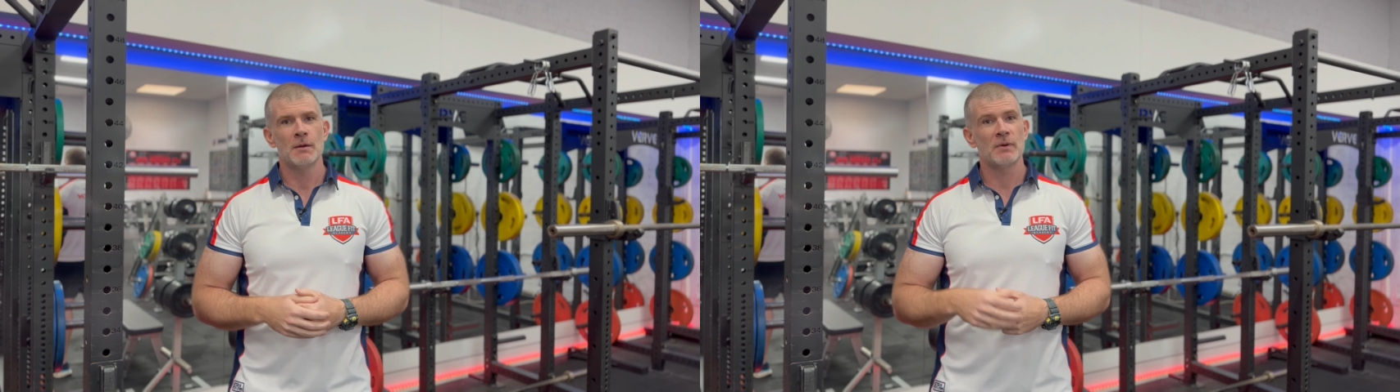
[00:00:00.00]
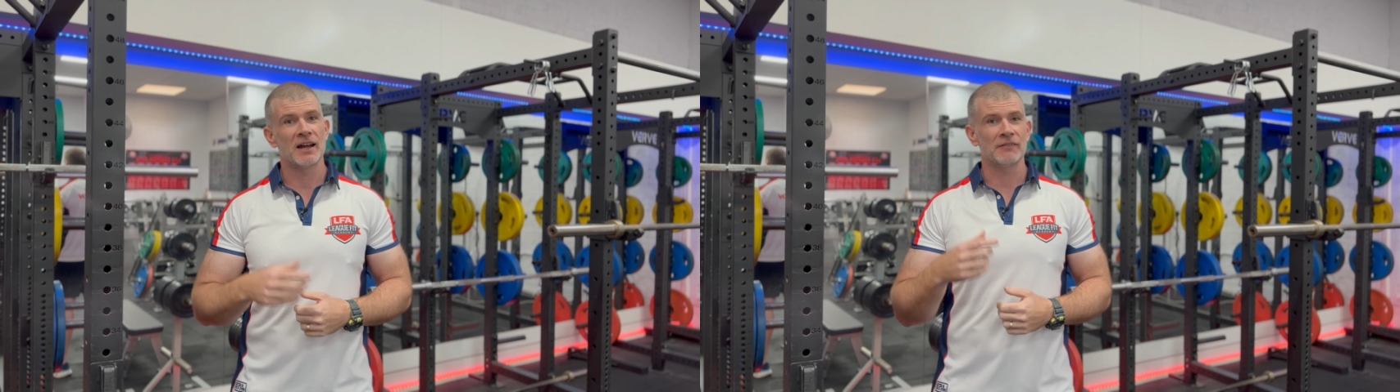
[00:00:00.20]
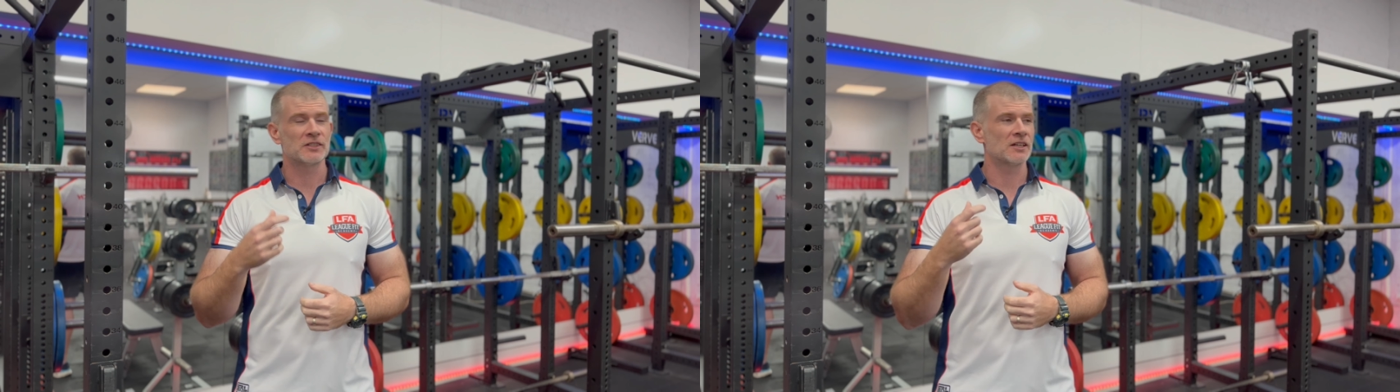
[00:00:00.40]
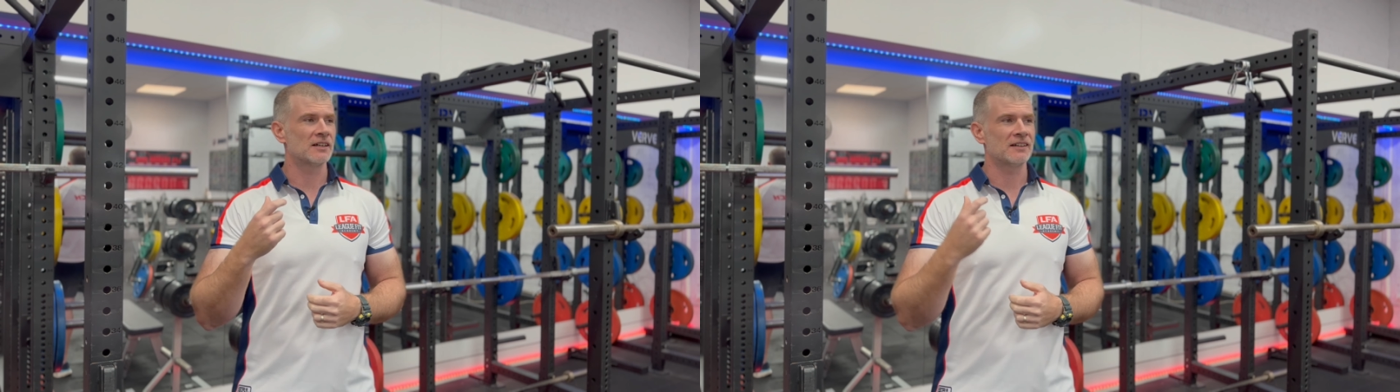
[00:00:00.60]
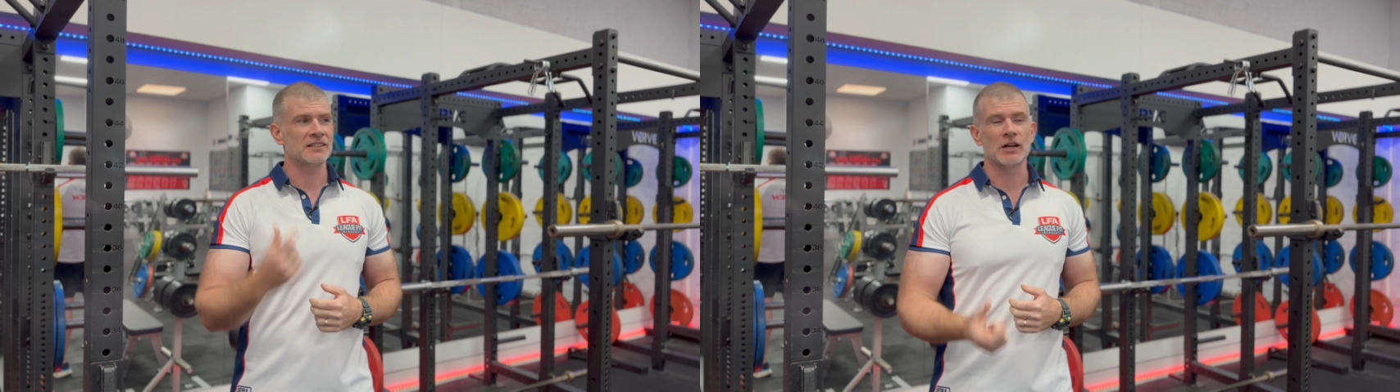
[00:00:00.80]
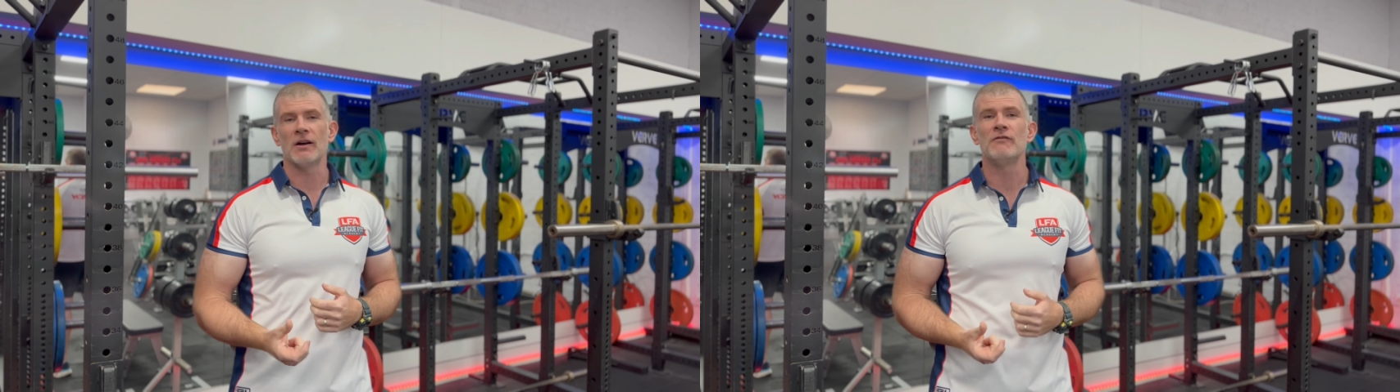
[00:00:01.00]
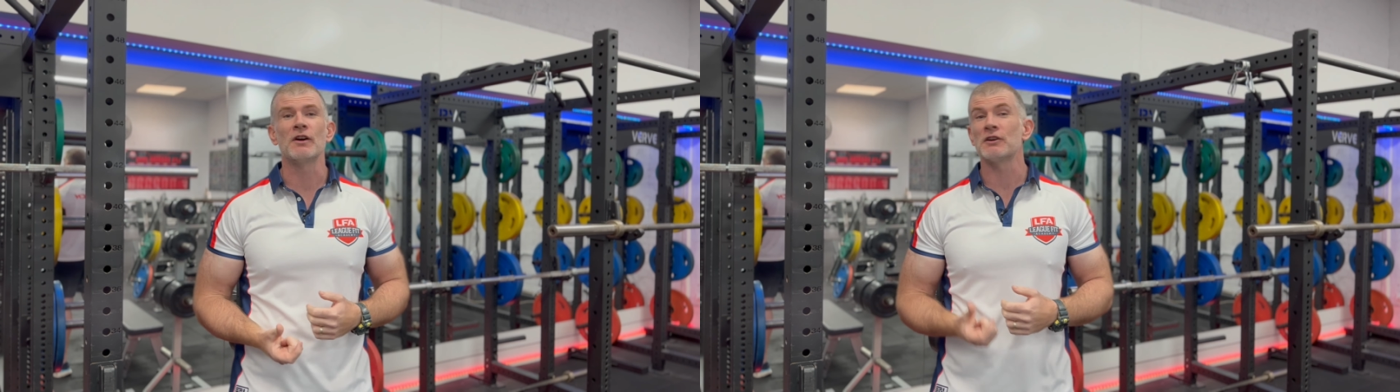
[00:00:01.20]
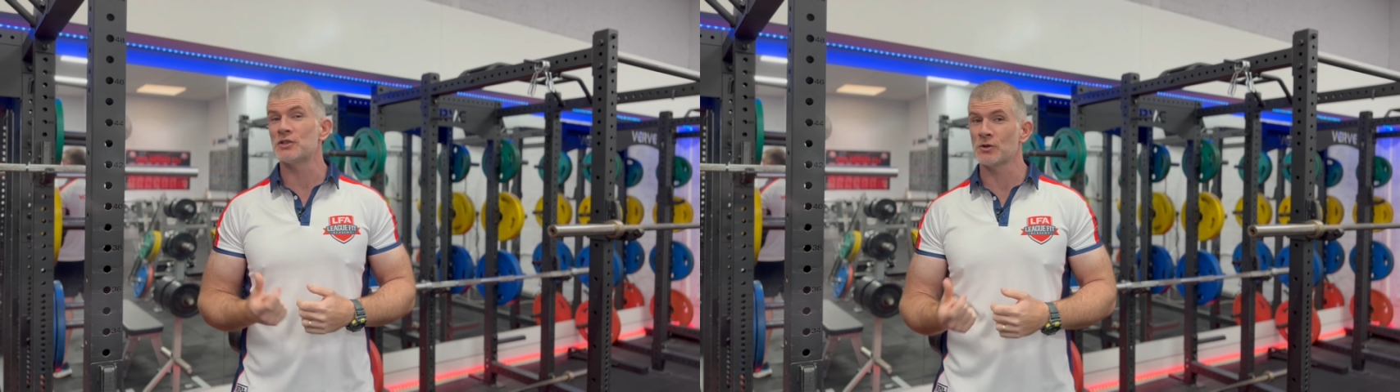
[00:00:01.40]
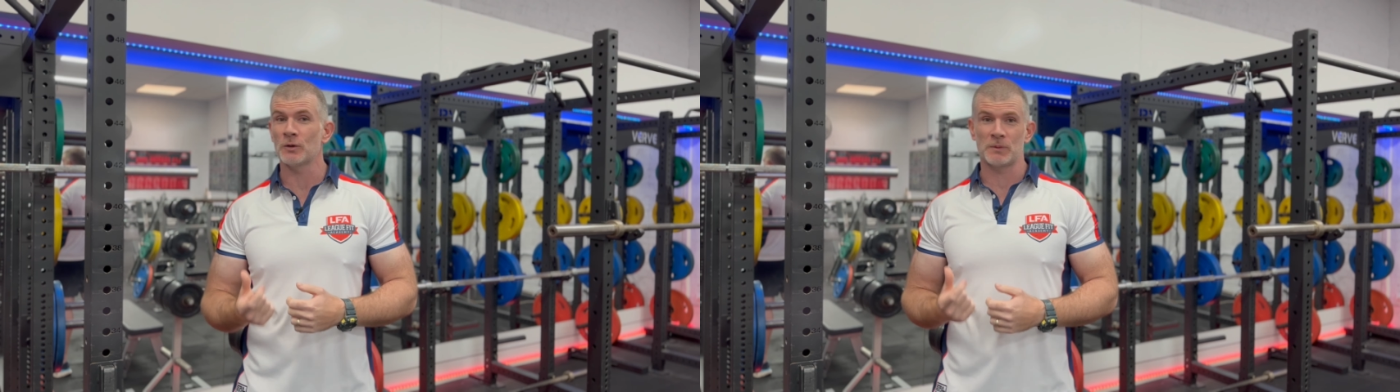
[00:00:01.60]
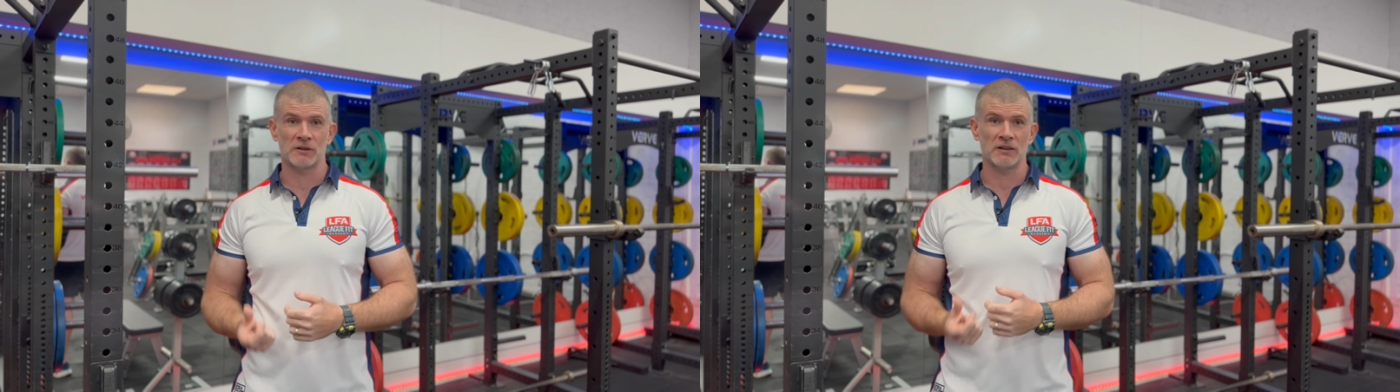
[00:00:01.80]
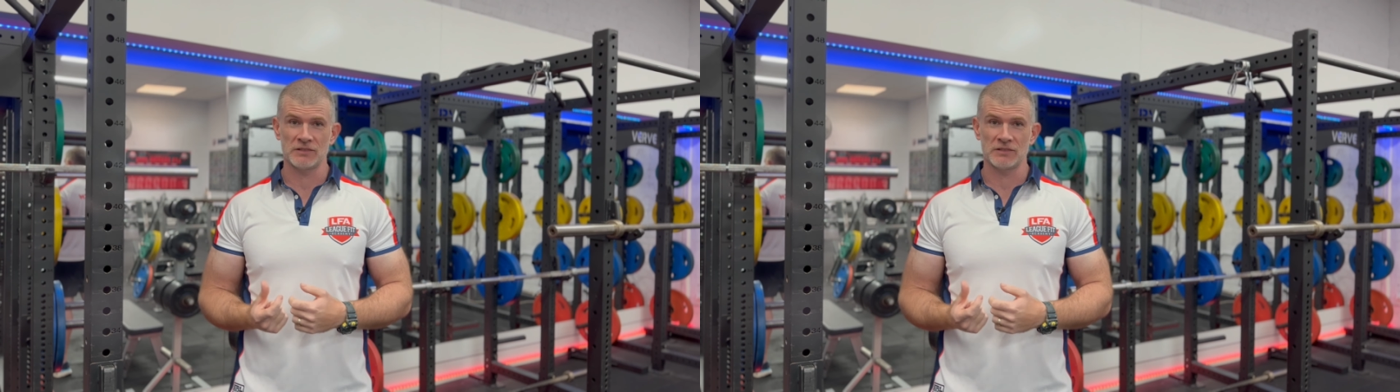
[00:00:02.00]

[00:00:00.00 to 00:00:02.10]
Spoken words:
But after a very short period of